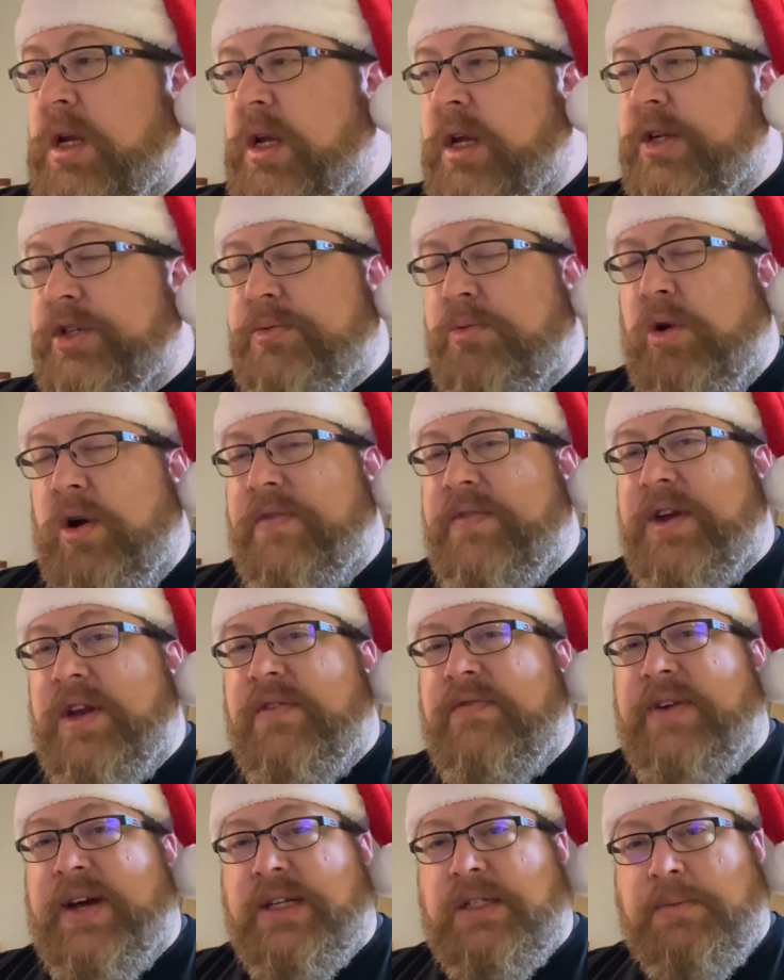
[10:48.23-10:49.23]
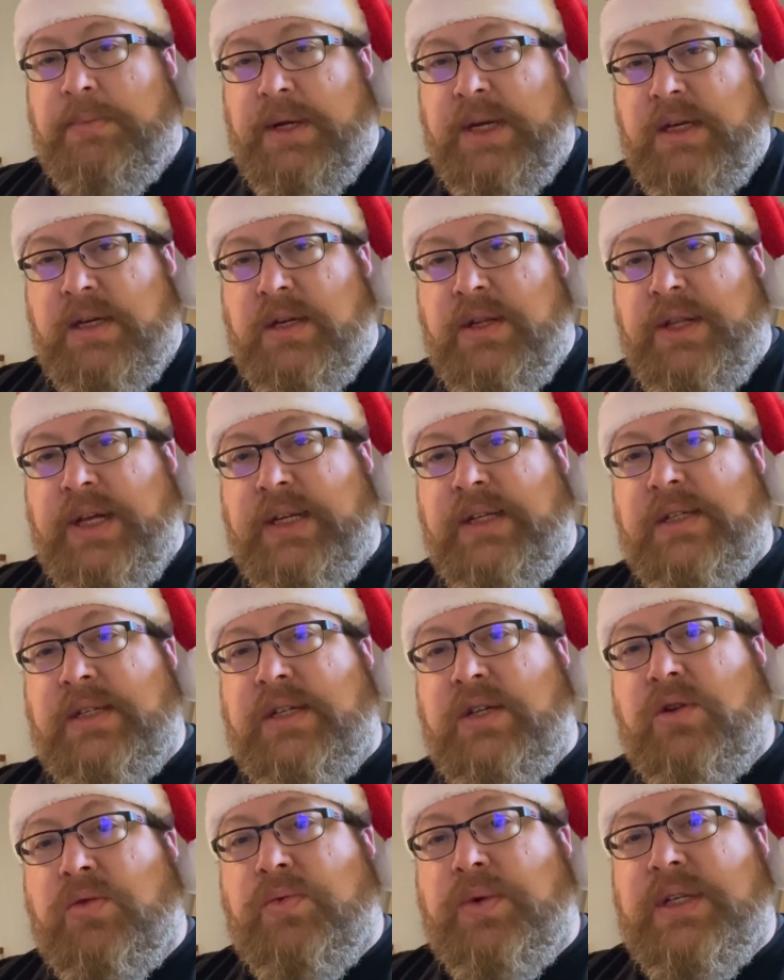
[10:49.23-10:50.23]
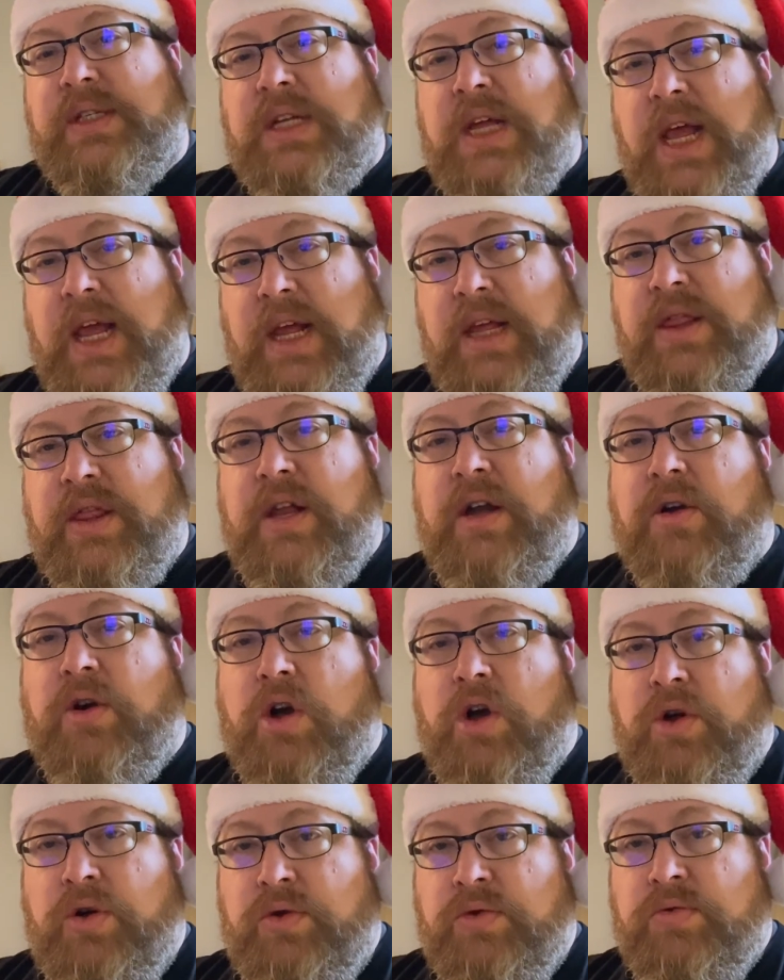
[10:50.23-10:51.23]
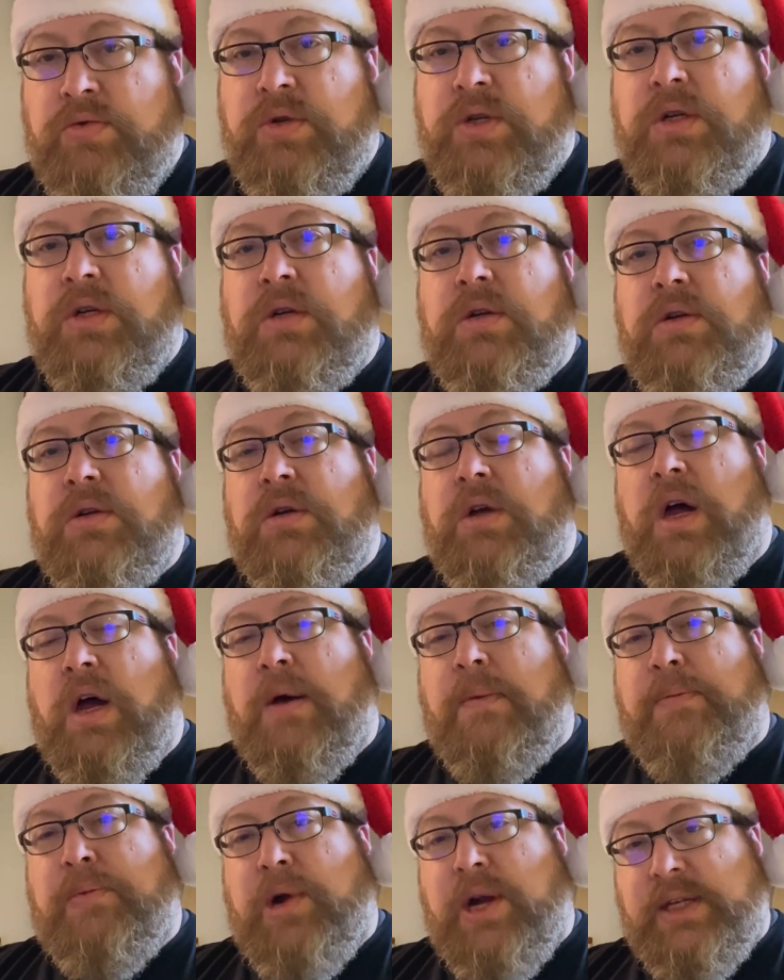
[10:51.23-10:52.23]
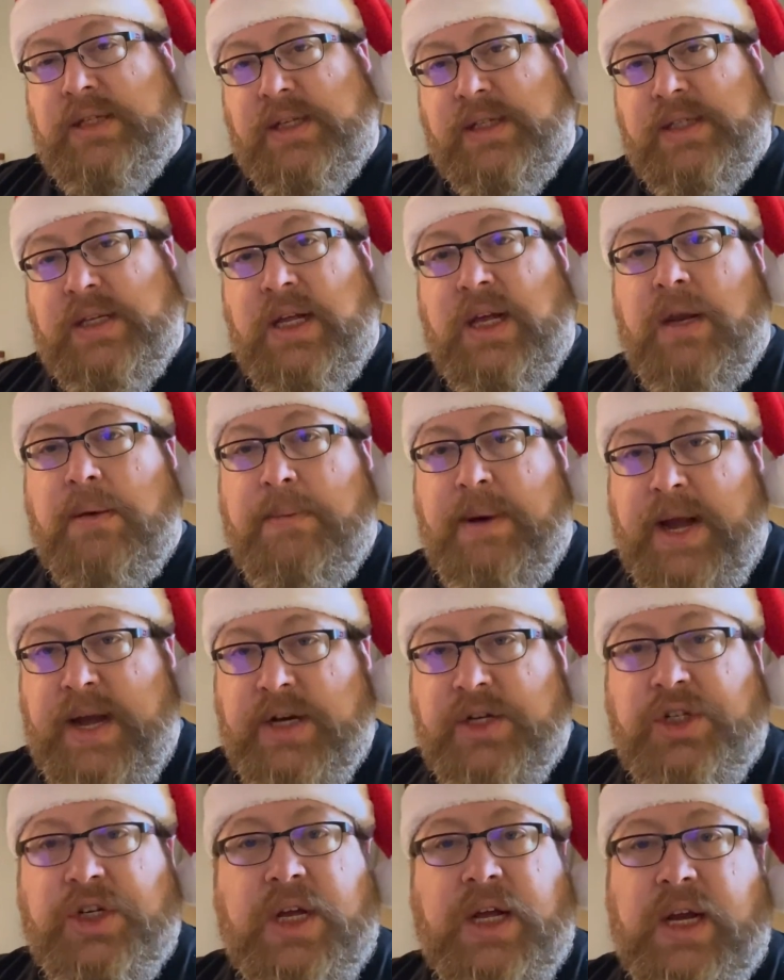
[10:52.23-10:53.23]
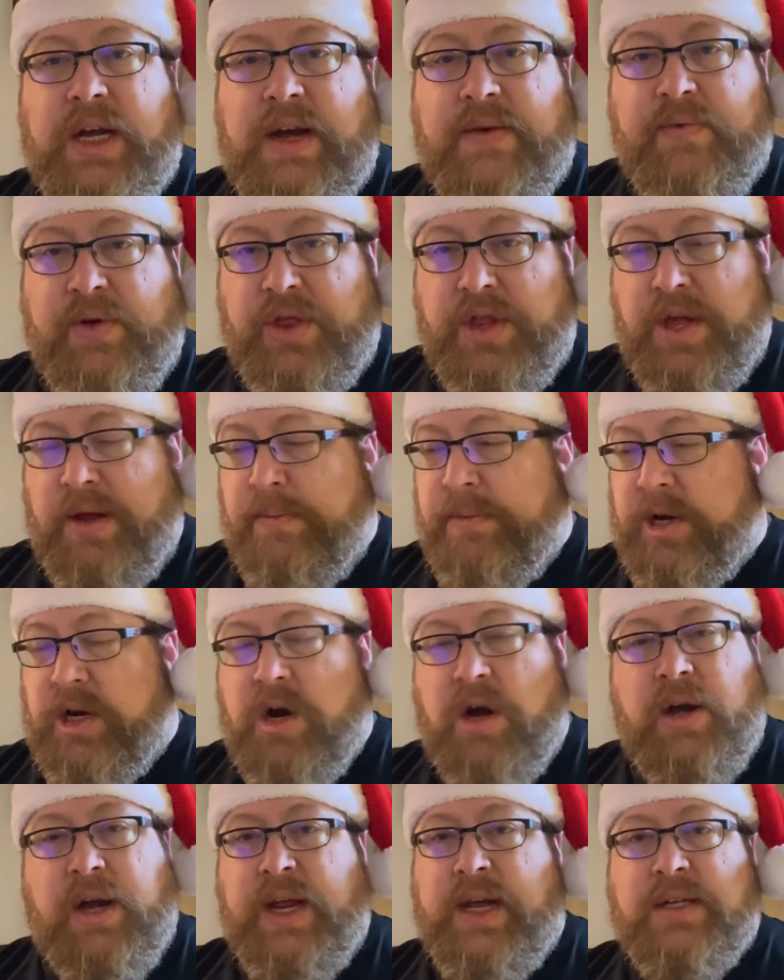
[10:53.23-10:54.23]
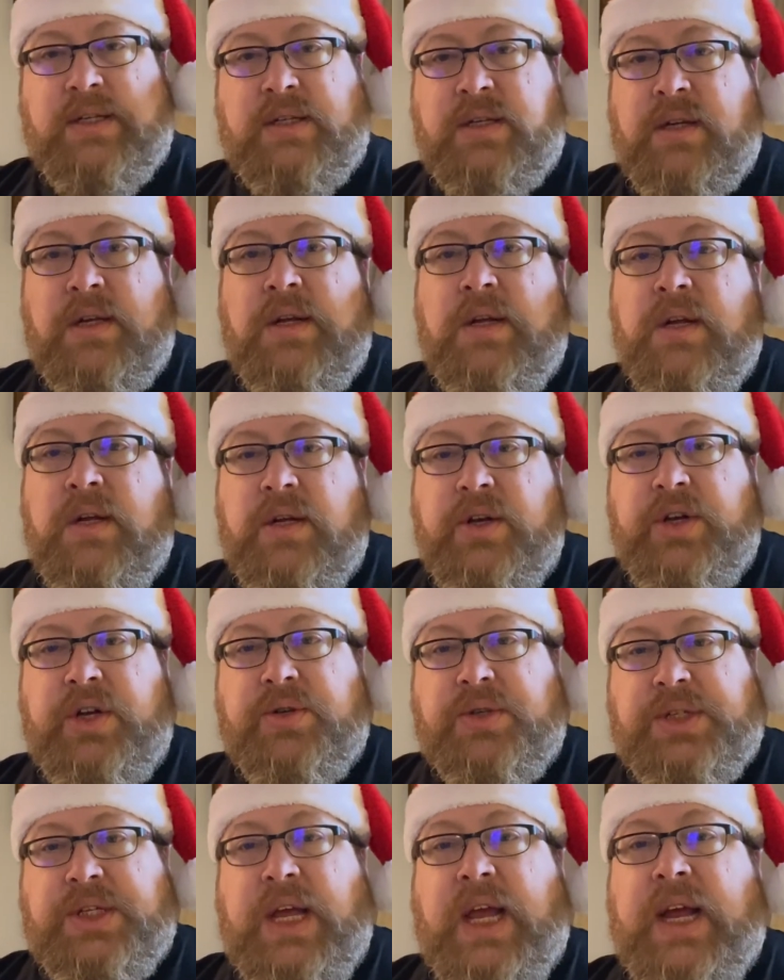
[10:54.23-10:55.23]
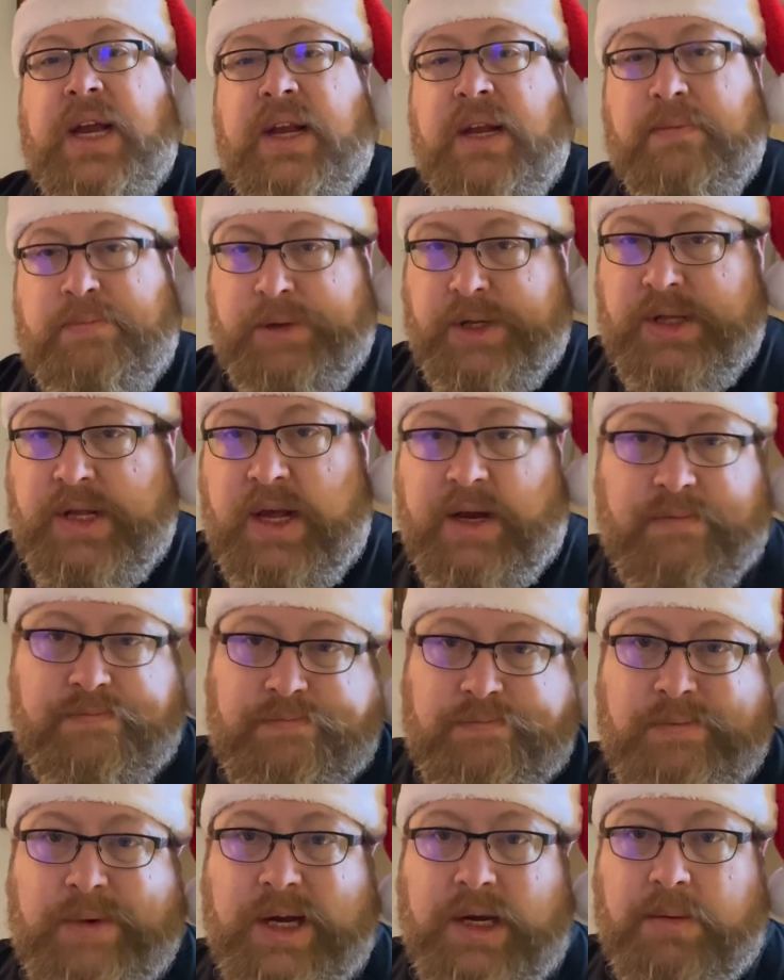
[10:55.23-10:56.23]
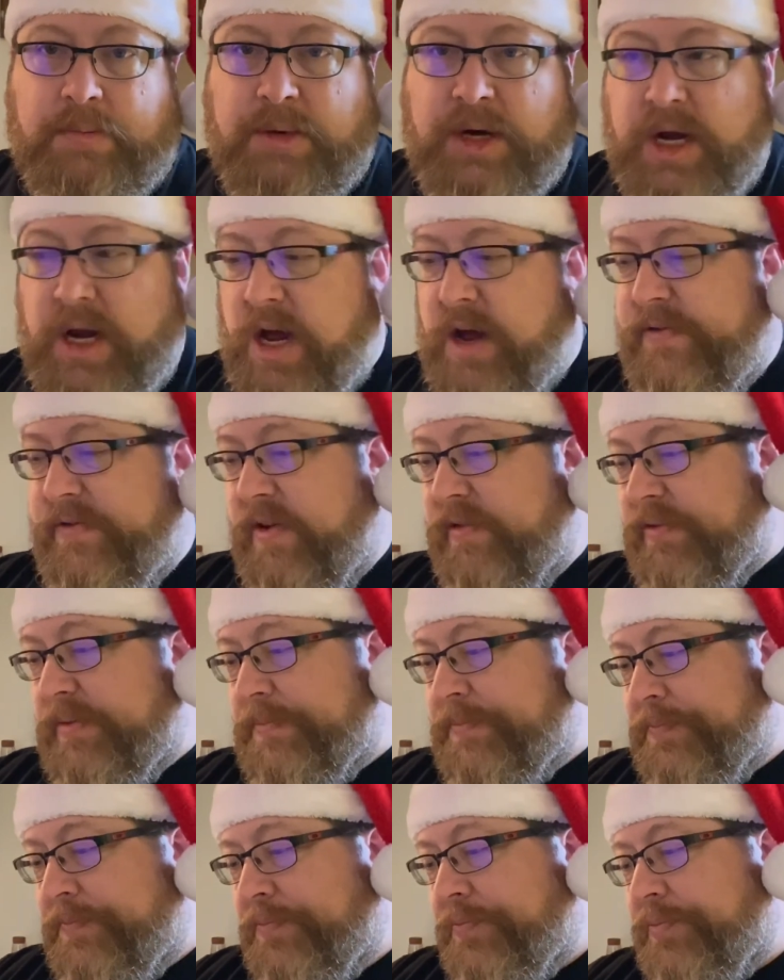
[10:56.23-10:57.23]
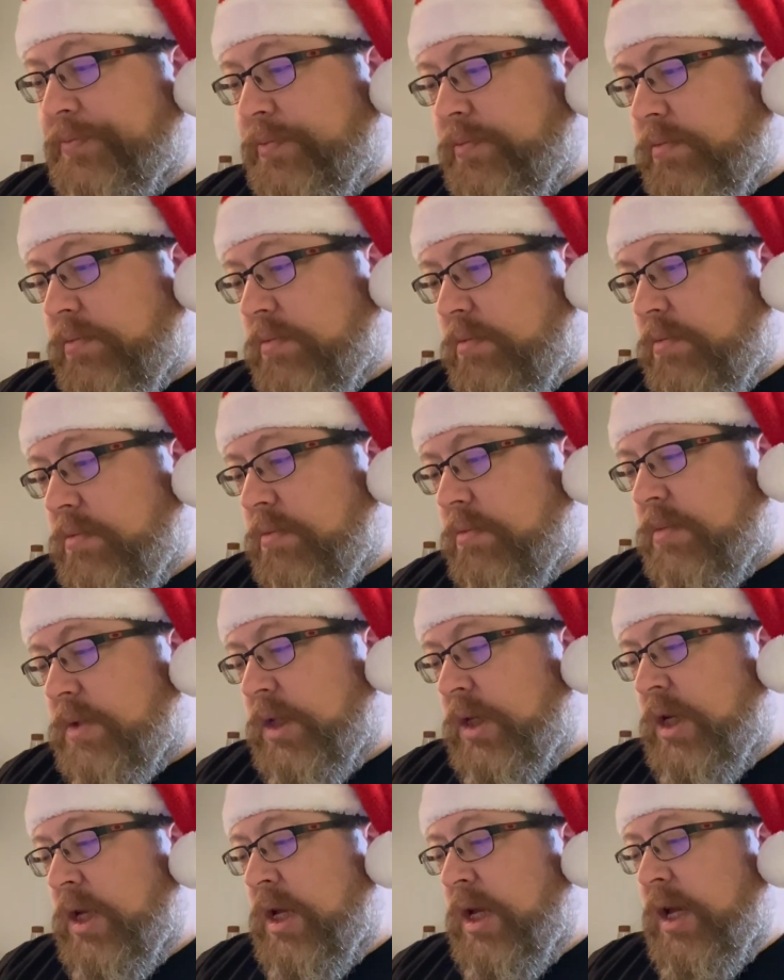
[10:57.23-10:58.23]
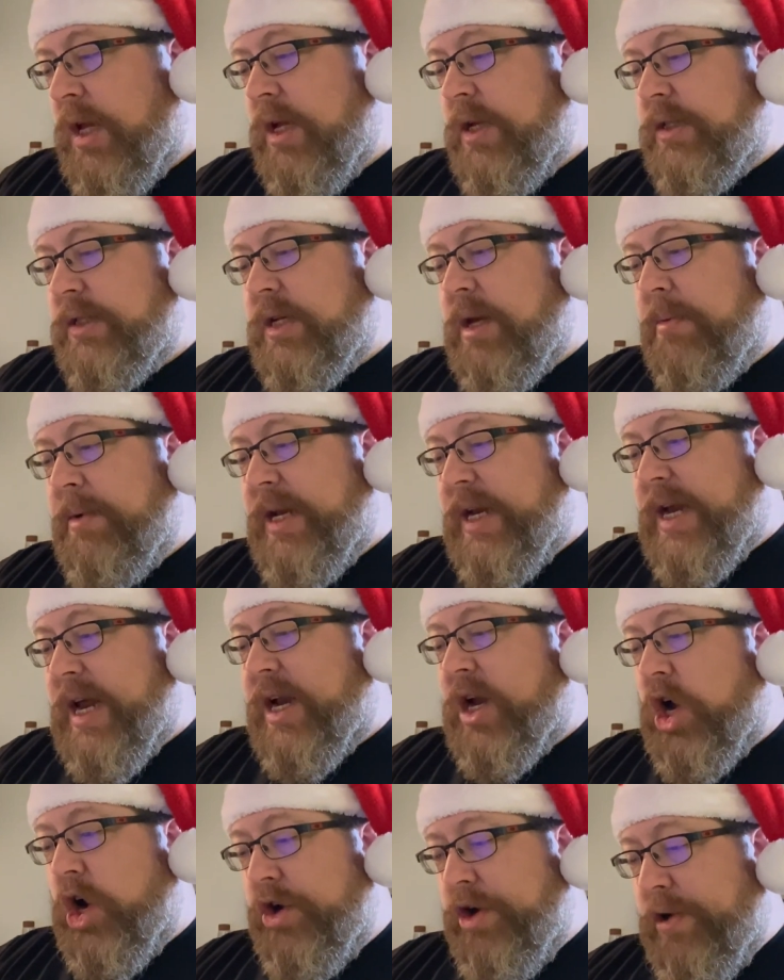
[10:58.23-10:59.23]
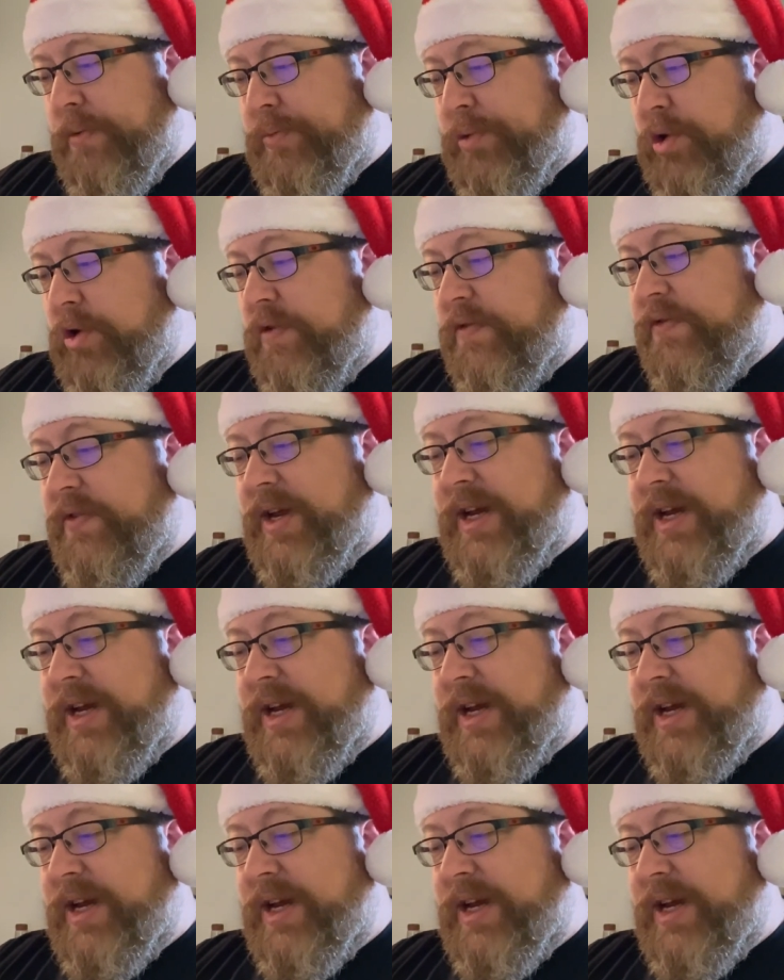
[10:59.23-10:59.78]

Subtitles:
It's more of an investment. They still retain their own processing and managing and everything. Bacardi has no say in it, but they're making money off of them. It's coming in at 100 proof.